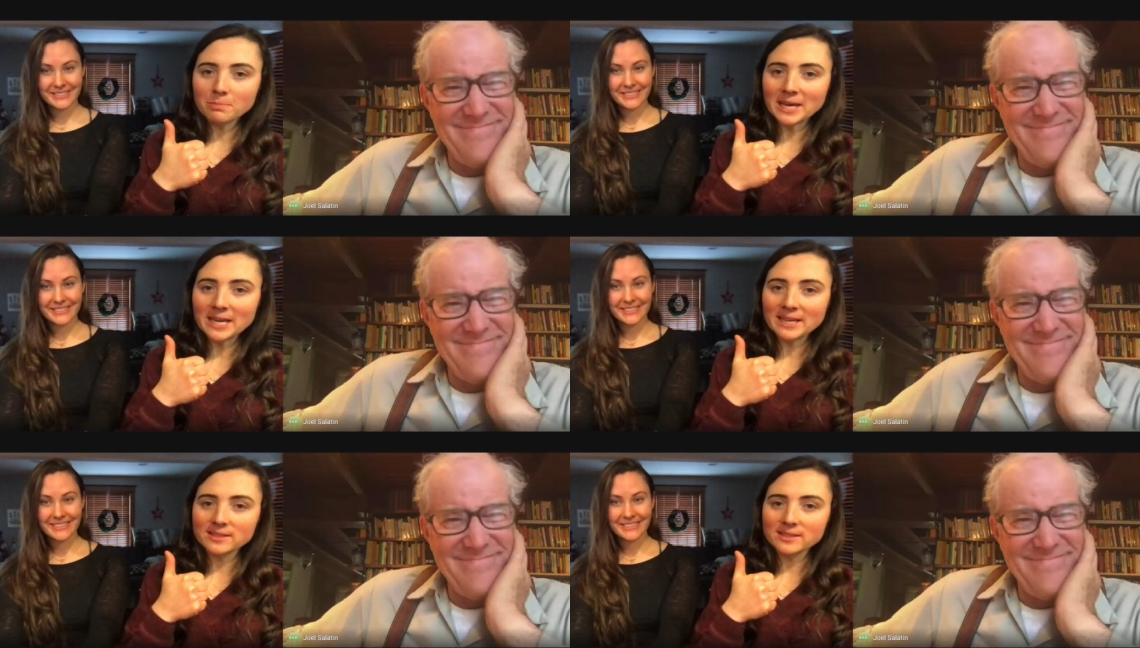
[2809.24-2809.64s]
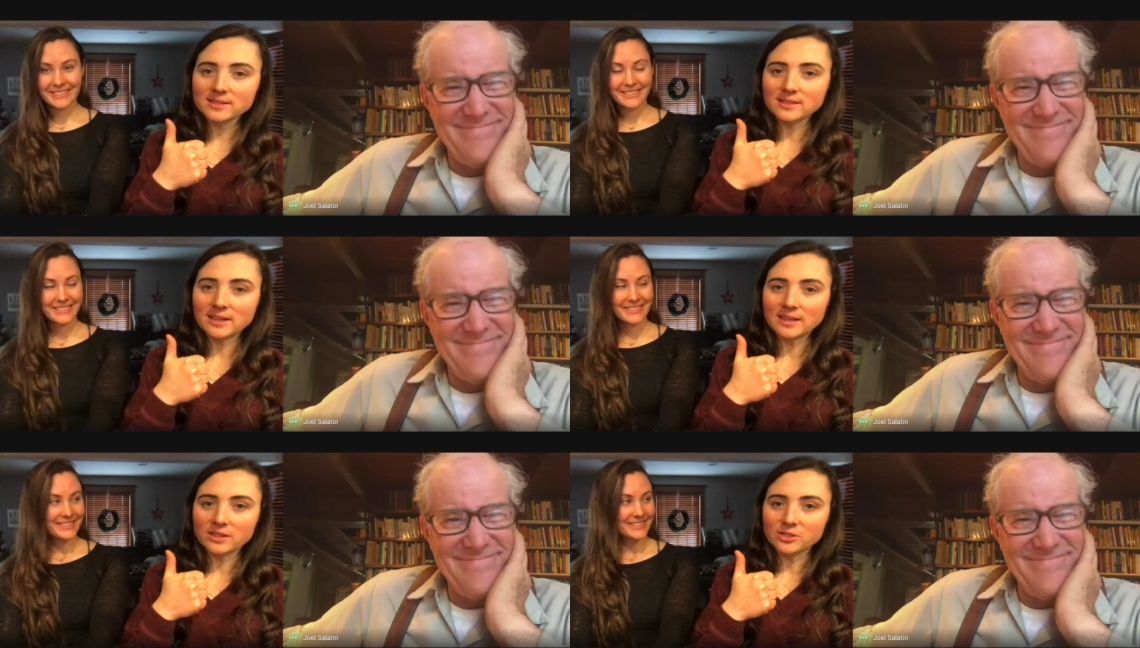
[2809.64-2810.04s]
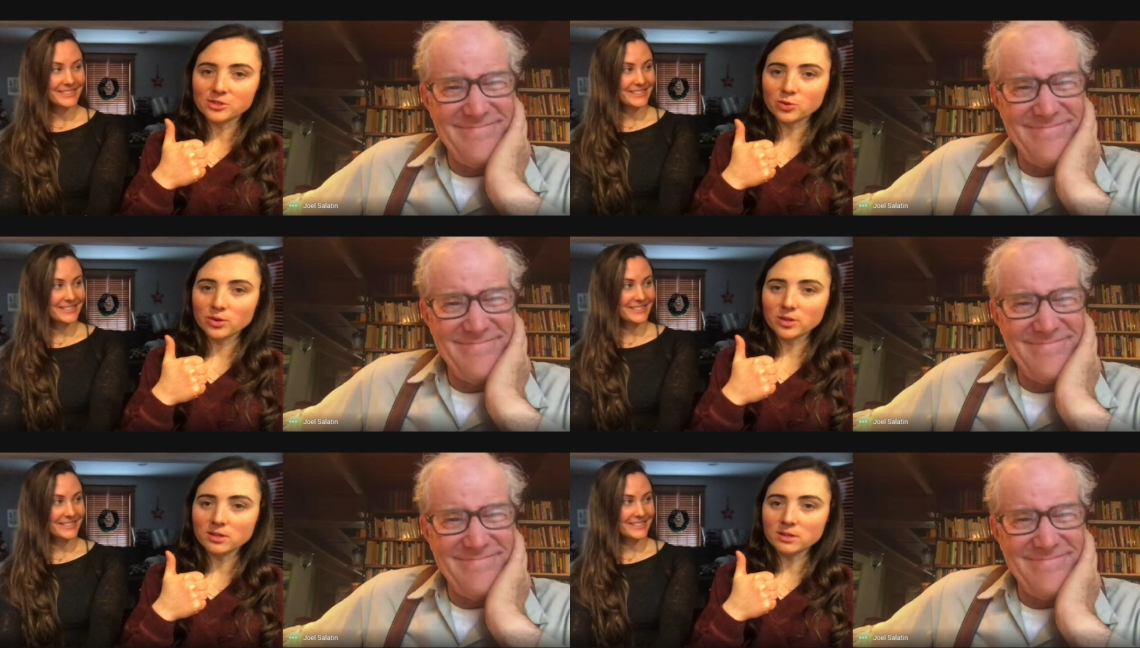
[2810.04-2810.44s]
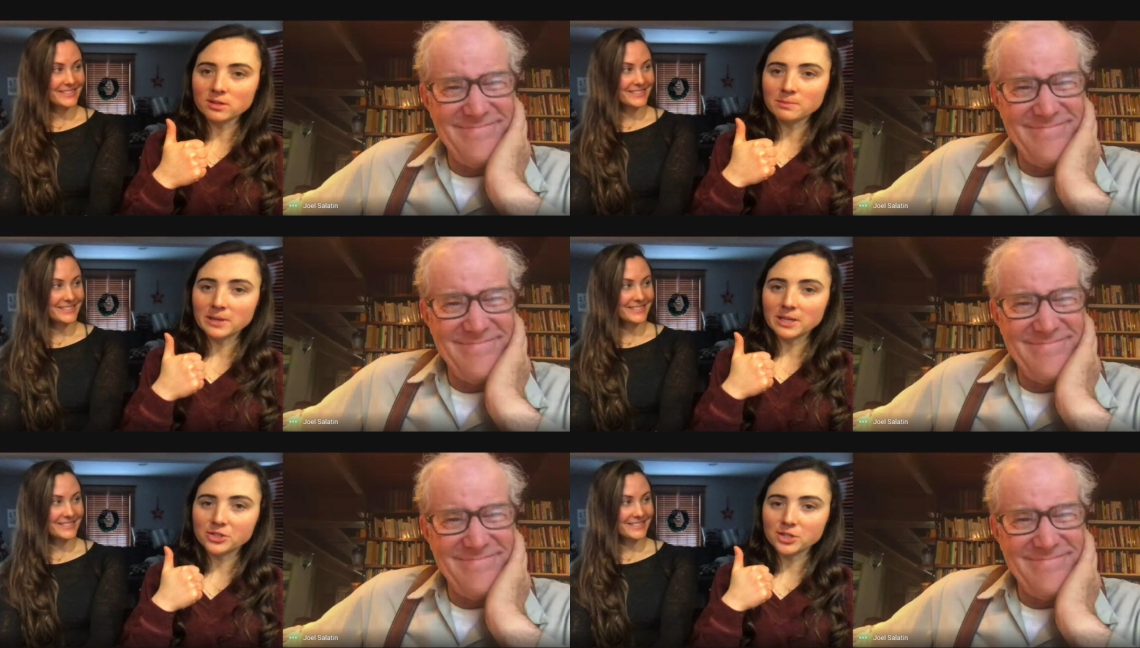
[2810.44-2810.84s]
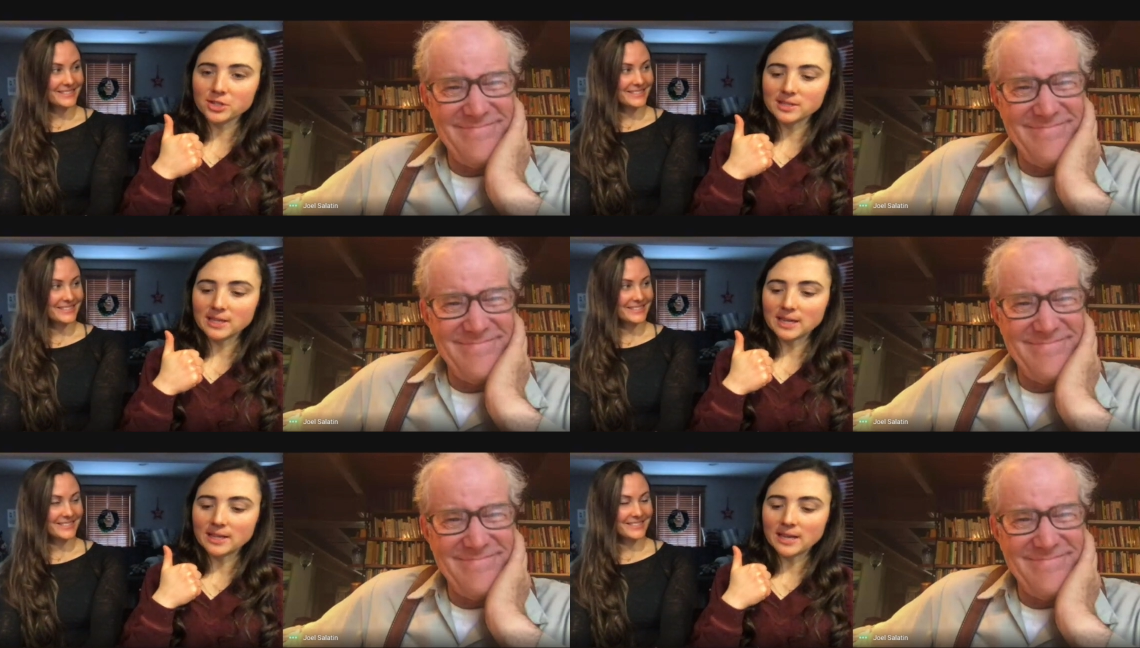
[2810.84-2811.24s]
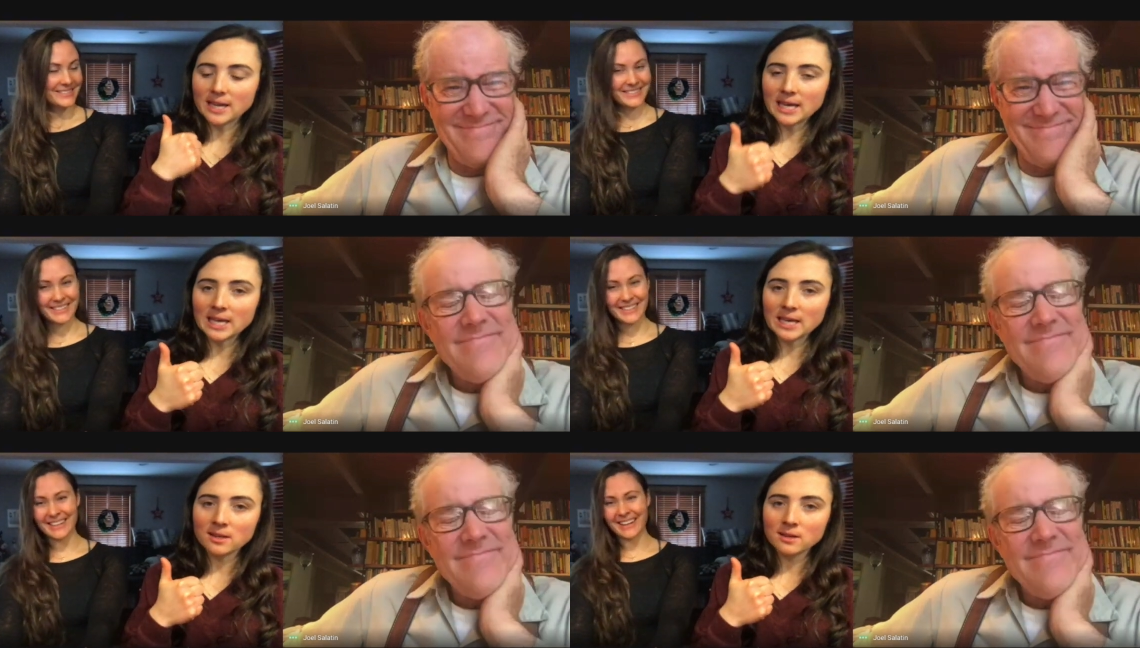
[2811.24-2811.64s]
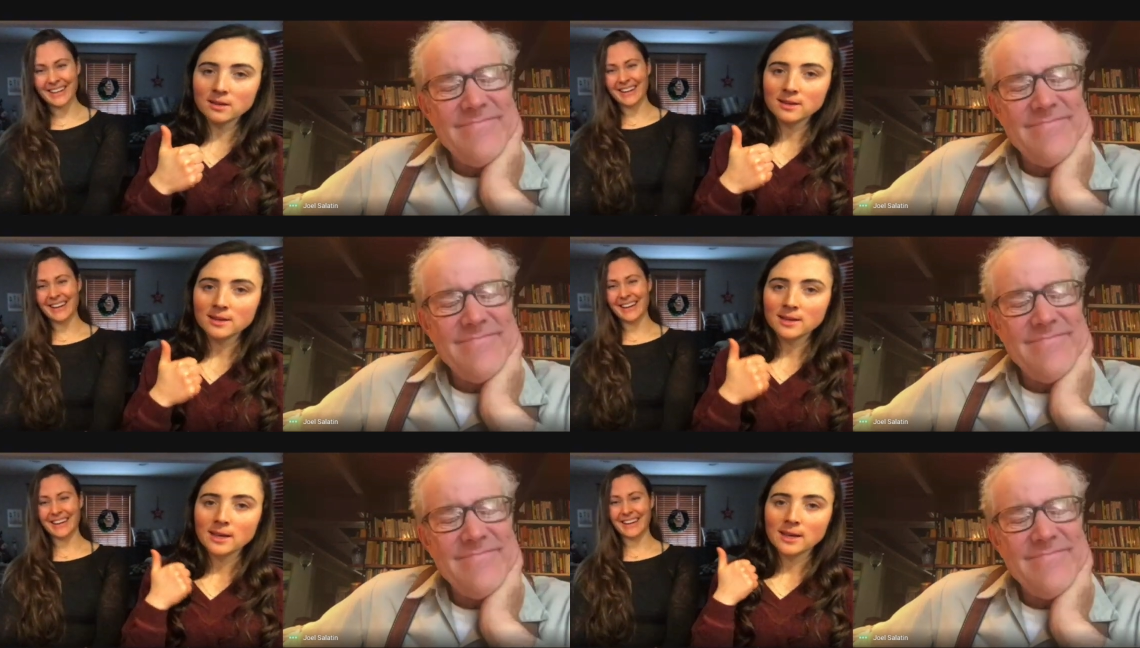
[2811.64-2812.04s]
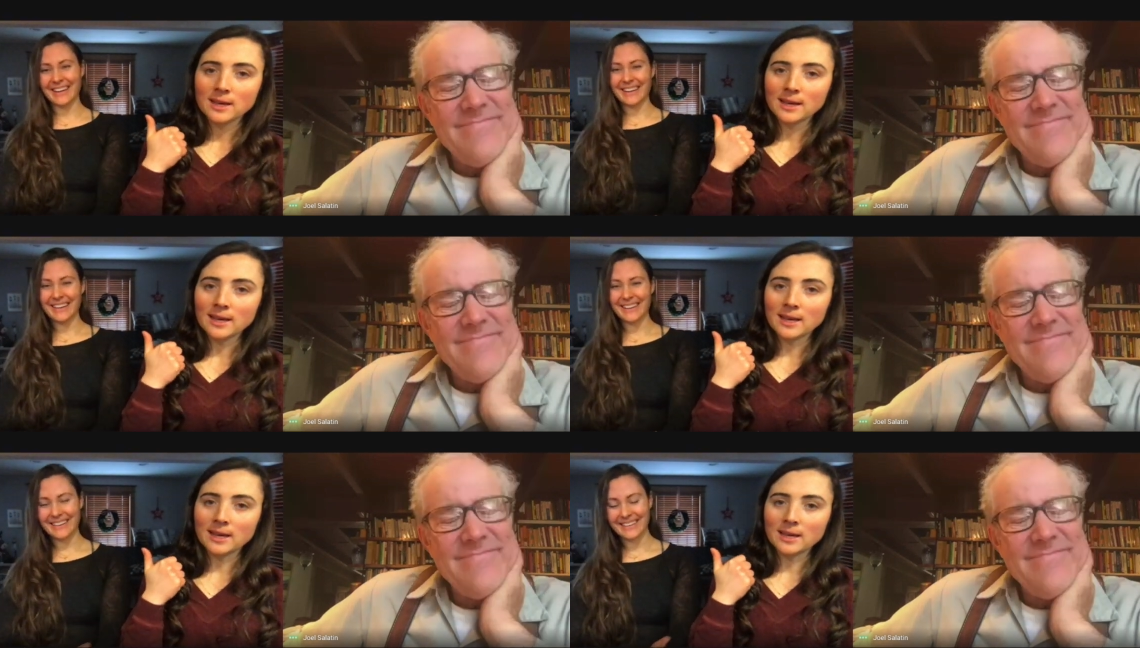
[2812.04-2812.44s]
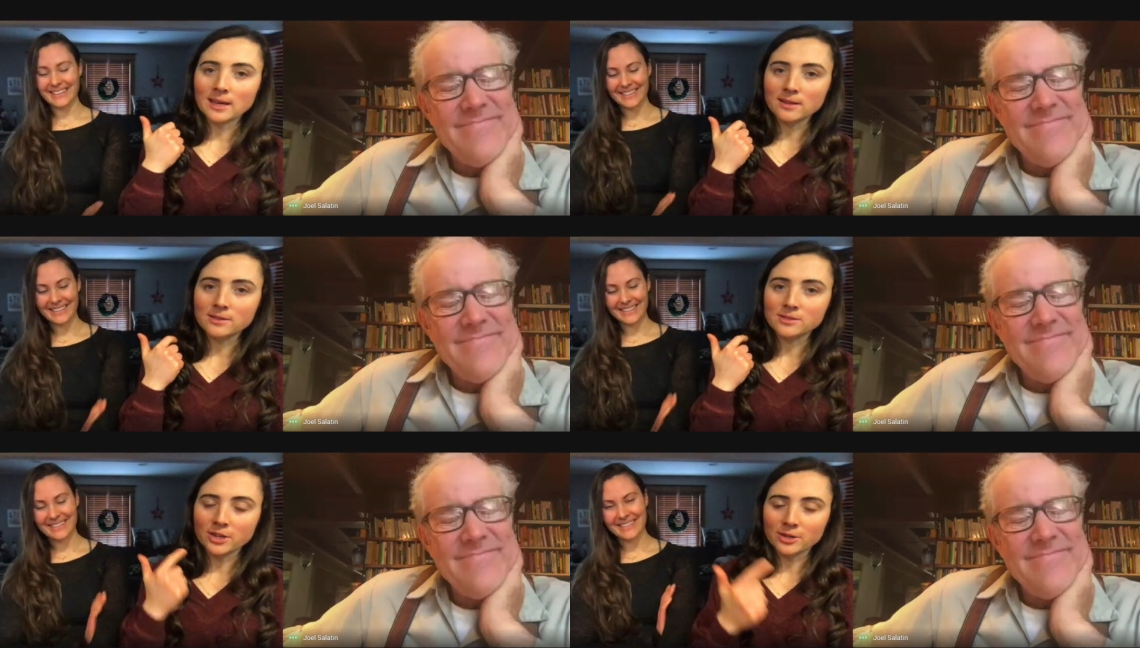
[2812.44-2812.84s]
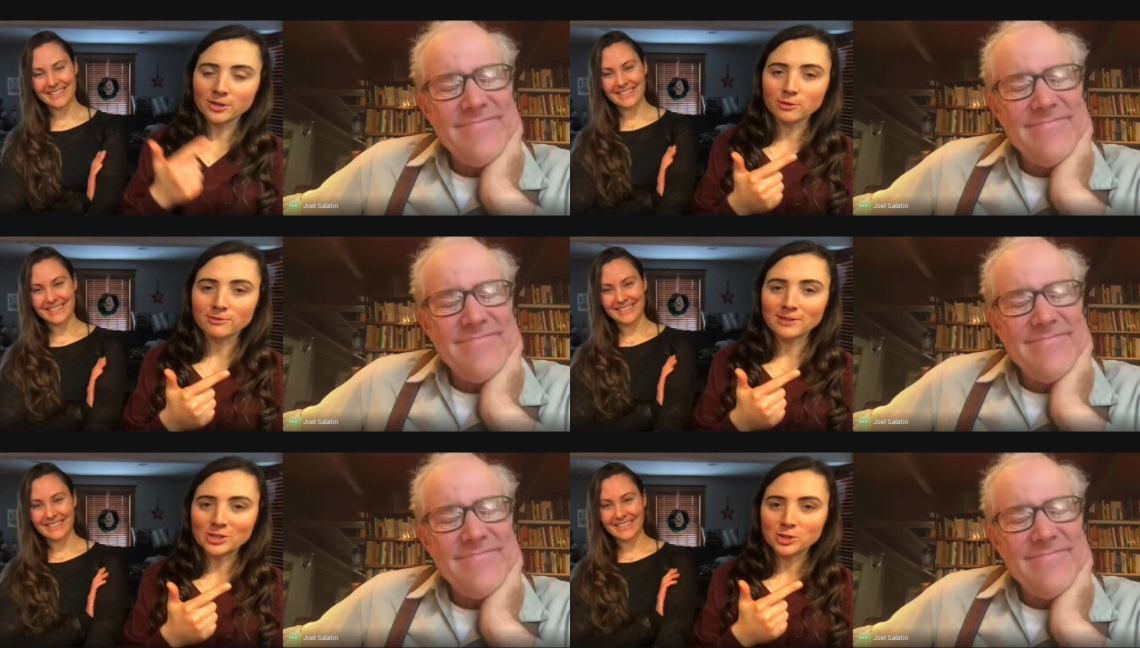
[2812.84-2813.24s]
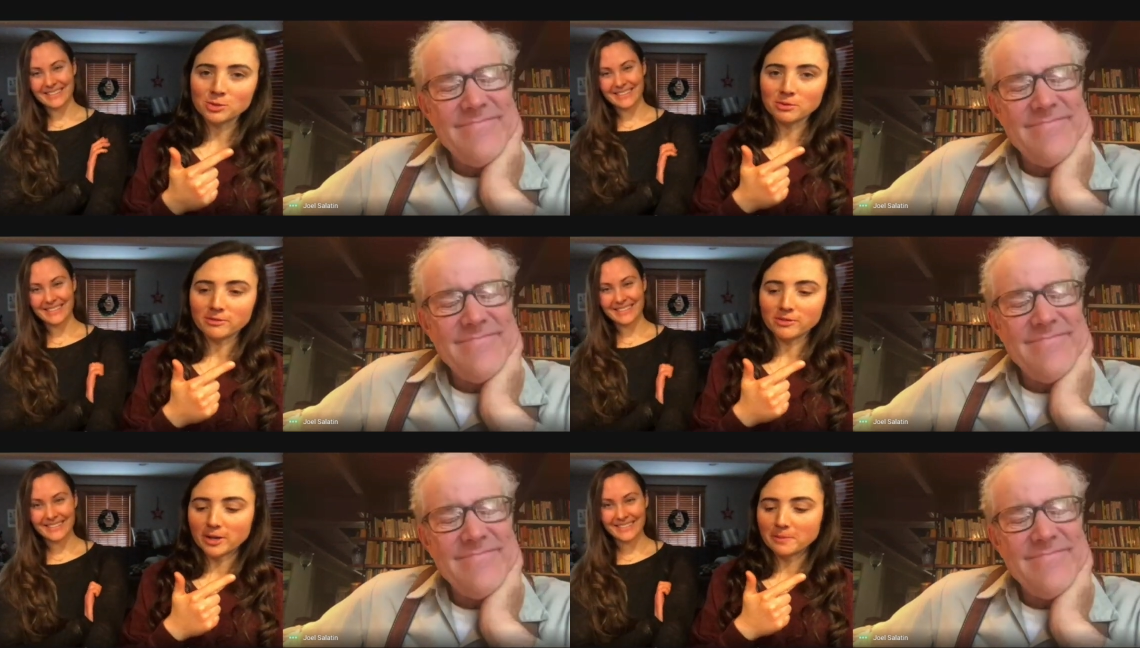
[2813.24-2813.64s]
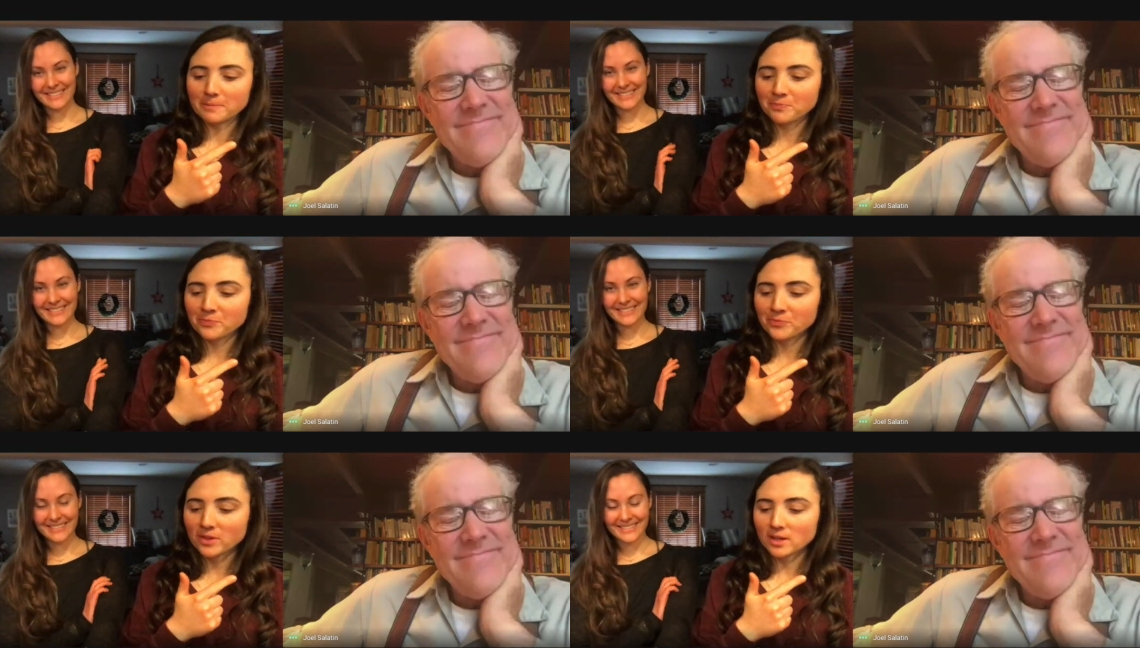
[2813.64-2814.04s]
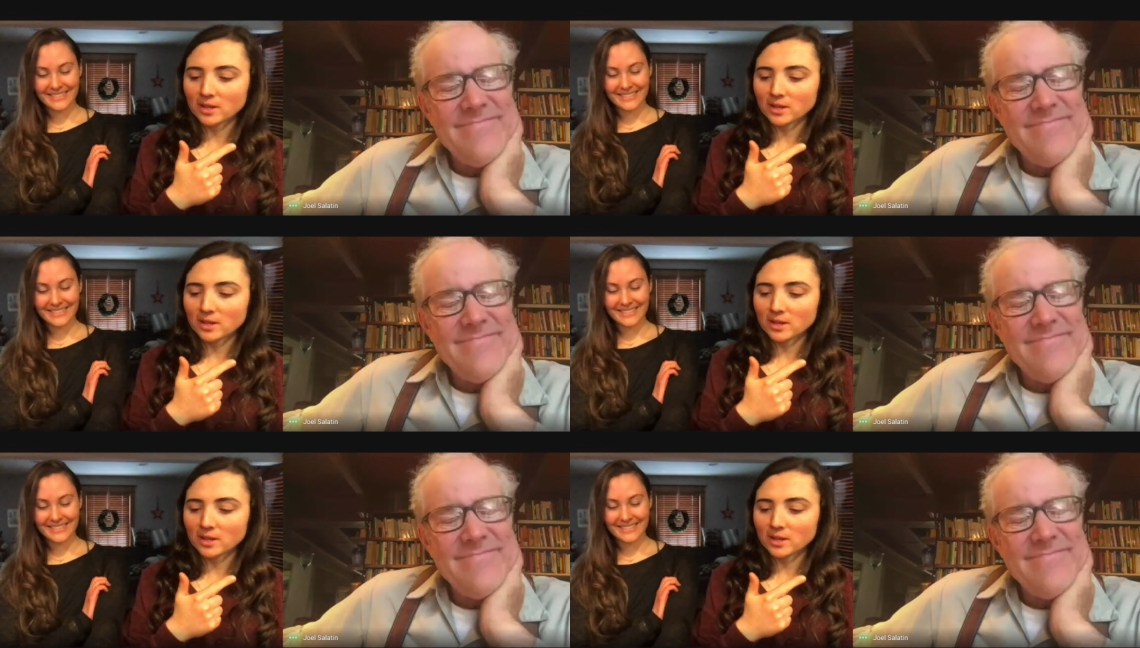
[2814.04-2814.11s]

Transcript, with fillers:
Speaker 1: pants on our soil, make sure it's not naked, and start our own vegetable farm.